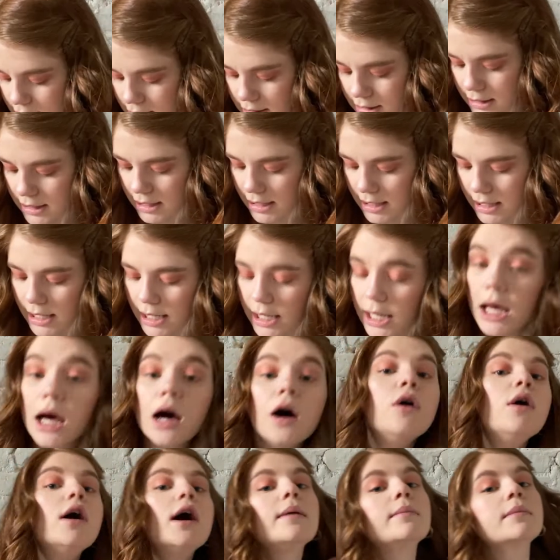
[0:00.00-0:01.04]

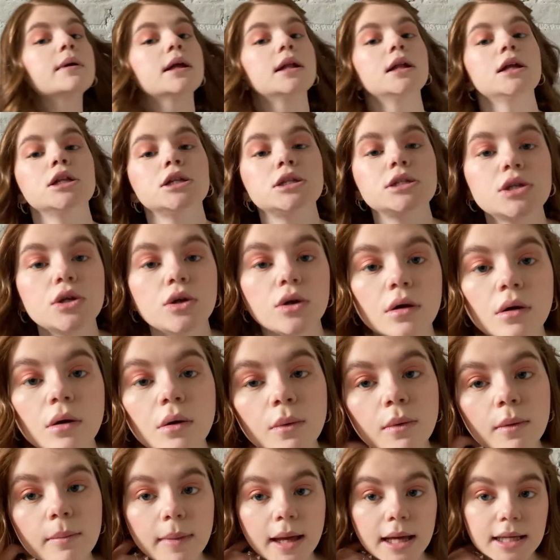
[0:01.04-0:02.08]
Now I'm gonna
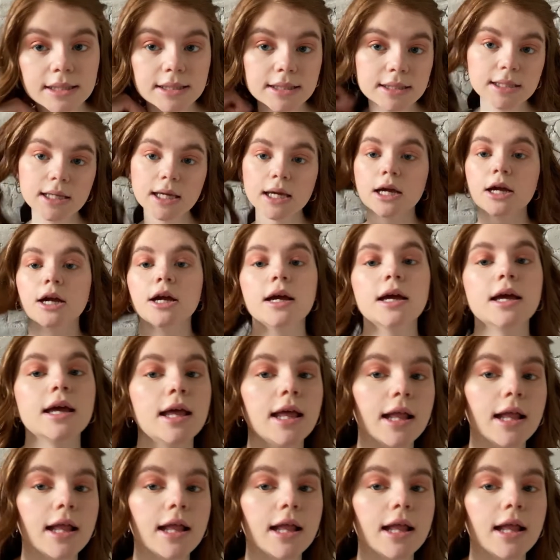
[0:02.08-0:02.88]
do mascara,